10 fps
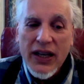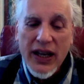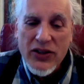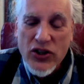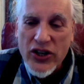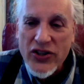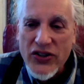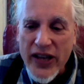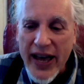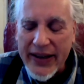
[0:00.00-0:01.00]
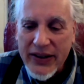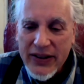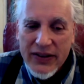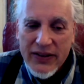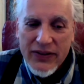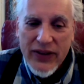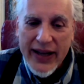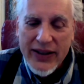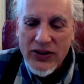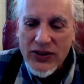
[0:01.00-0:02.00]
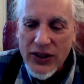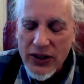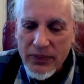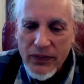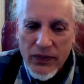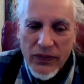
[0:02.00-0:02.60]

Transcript: It's just that that's the